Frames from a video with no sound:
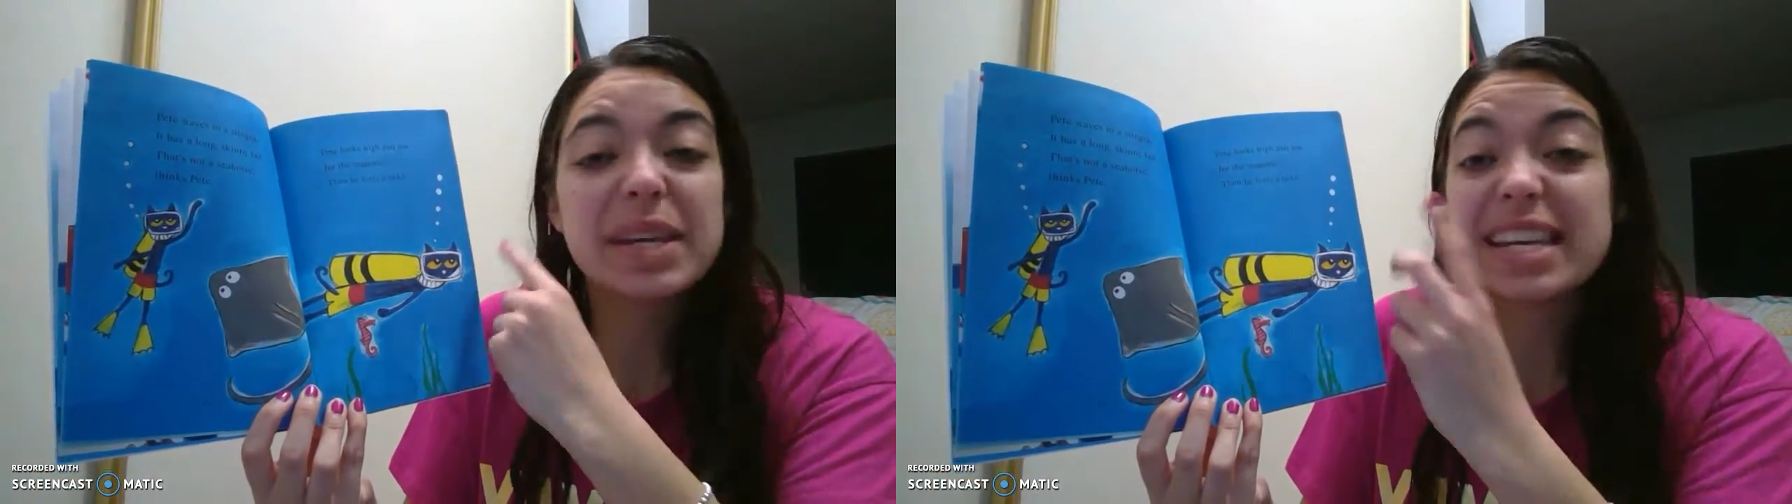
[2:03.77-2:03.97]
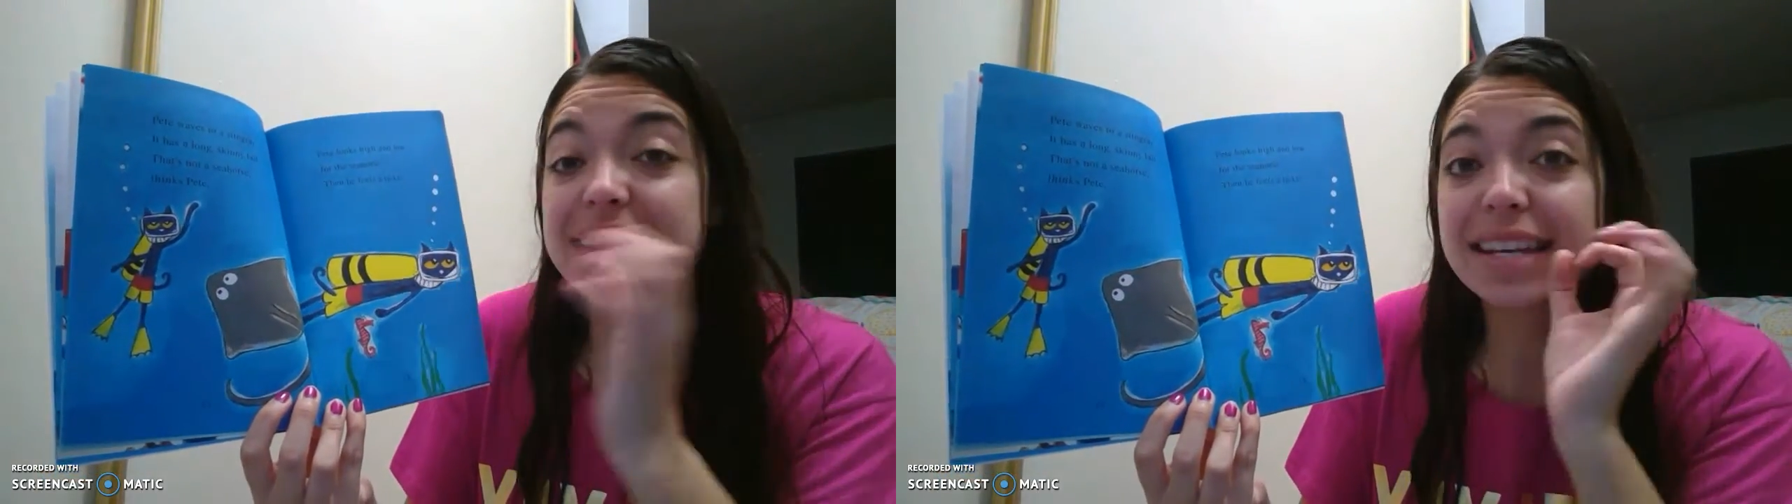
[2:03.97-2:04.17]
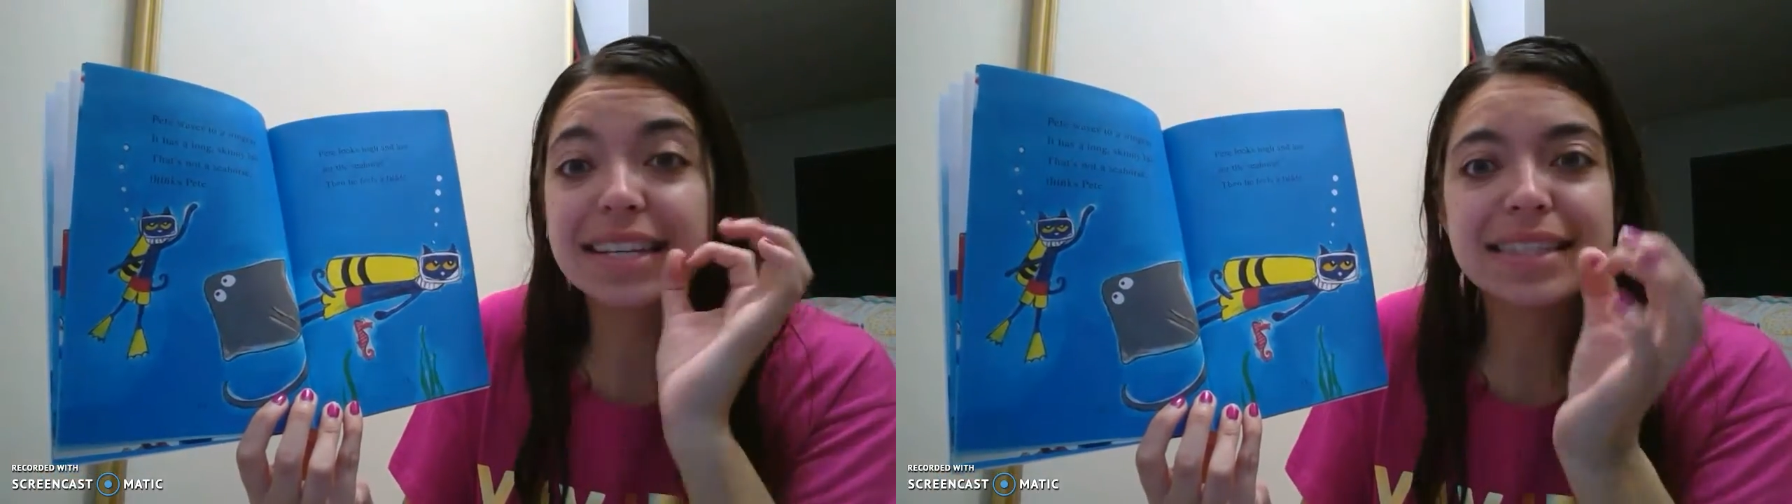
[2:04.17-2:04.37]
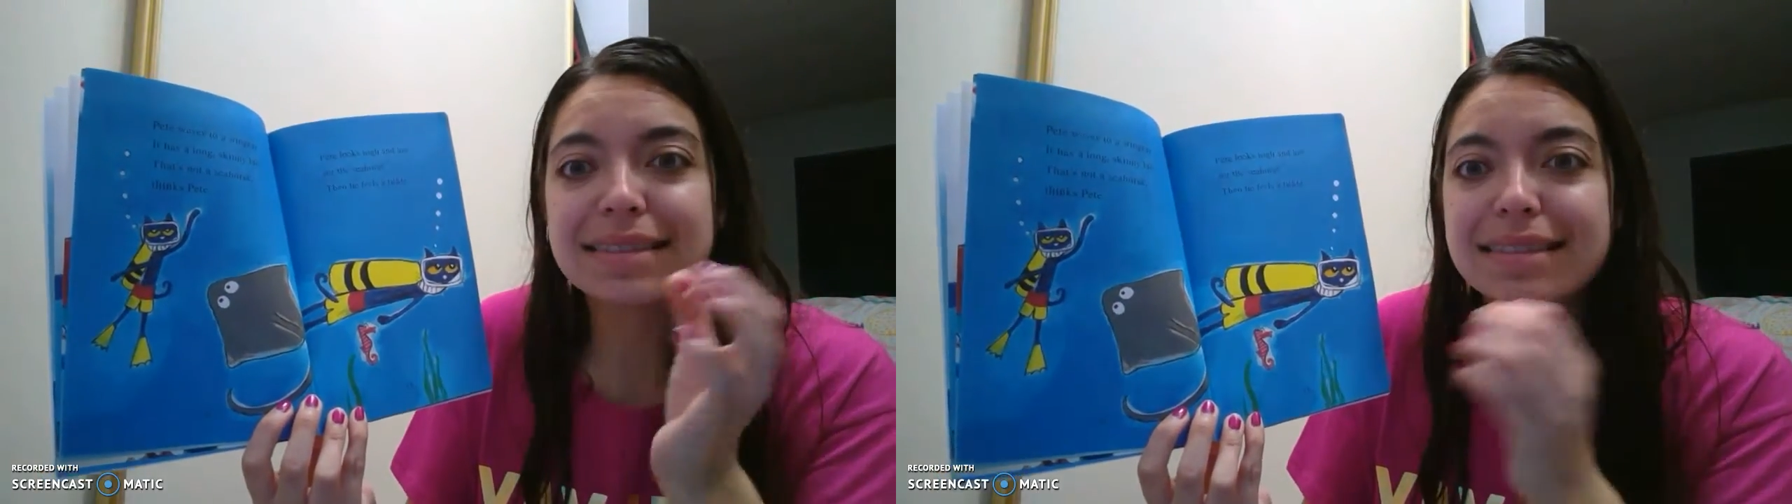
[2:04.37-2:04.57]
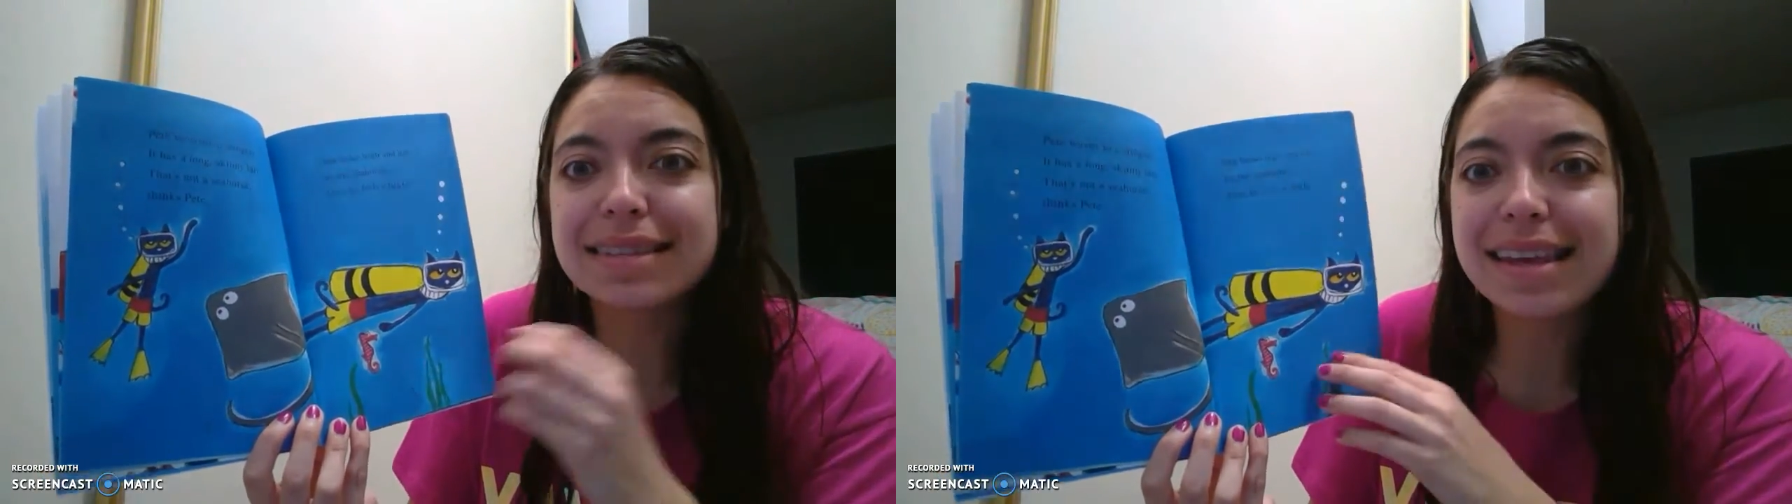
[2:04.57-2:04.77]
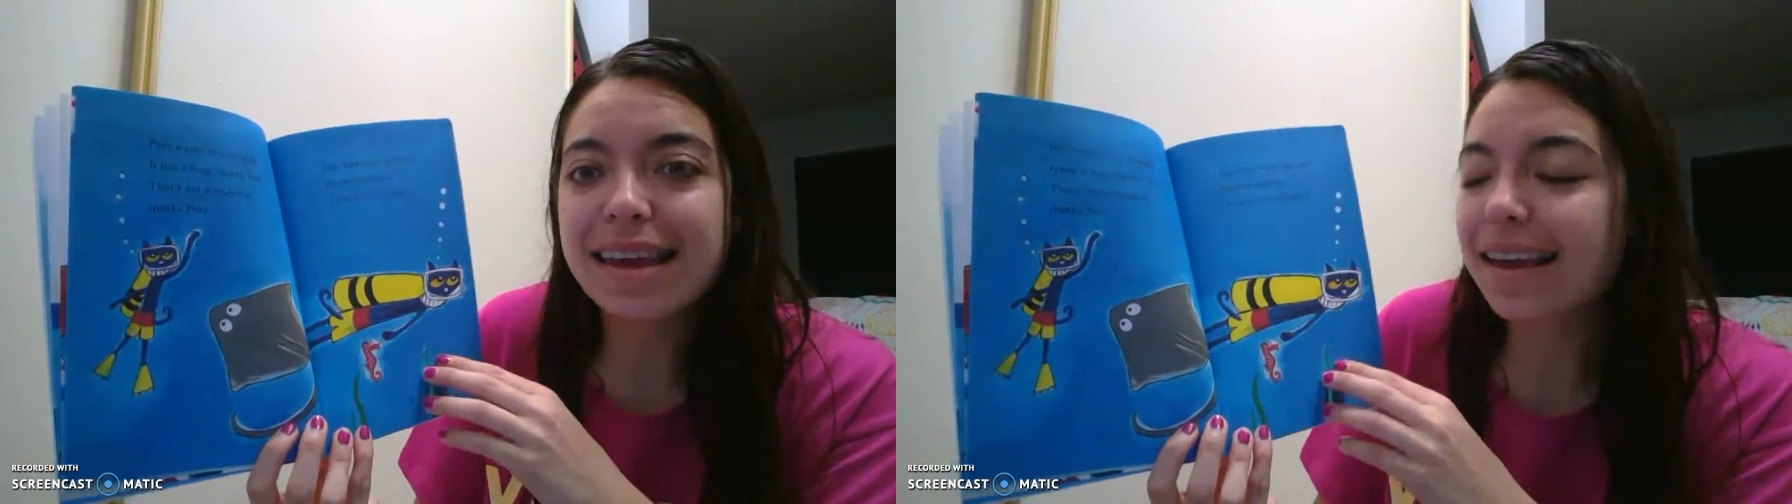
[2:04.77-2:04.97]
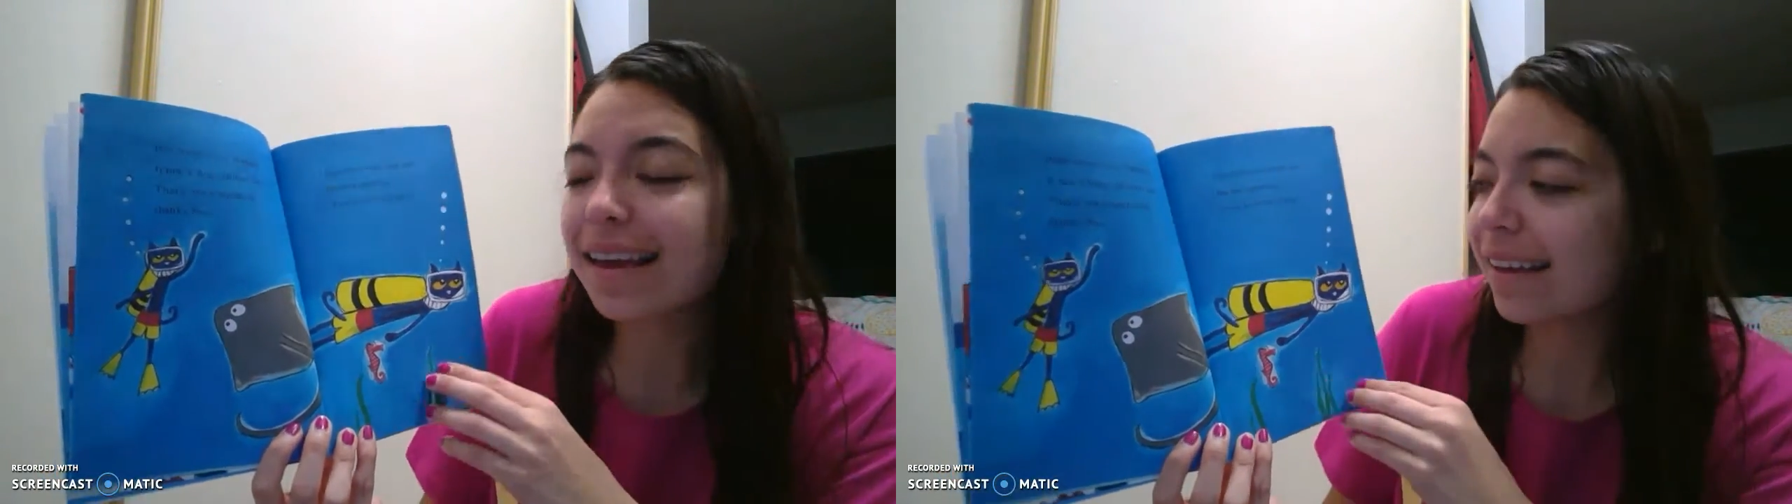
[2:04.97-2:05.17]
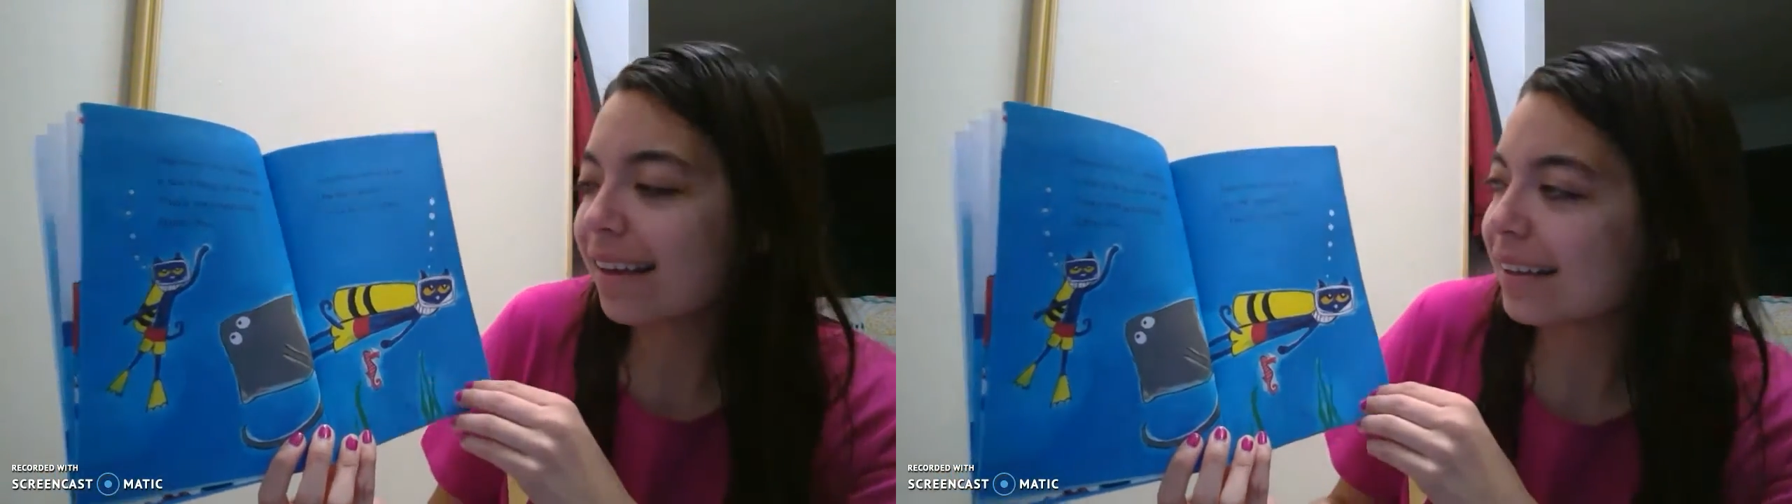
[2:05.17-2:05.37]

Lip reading: Pete doesn't see it.